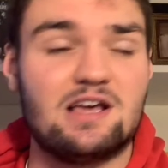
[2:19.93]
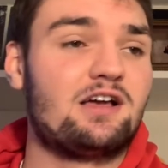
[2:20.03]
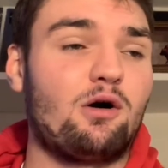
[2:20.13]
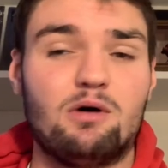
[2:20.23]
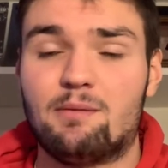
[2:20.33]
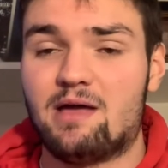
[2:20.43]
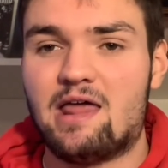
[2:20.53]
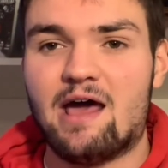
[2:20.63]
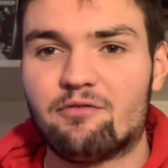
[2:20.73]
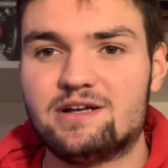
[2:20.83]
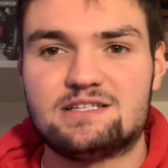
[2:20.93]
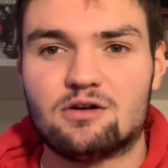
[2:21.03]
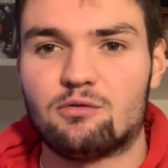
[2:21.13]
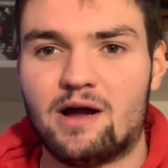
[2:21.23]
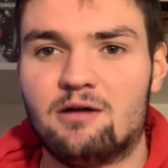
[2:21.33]
going up in every single
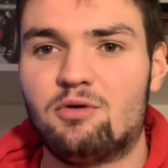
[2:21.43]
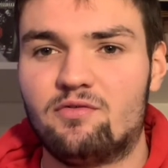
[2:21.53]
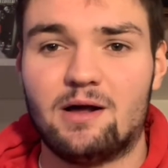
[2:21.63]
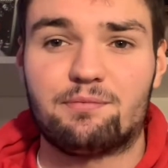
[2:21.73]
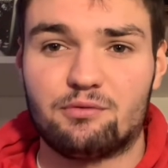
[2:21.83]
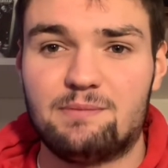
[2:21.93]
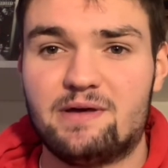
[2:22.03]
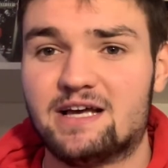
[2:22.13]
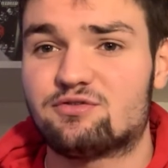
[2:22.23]
round, moving up 3 picks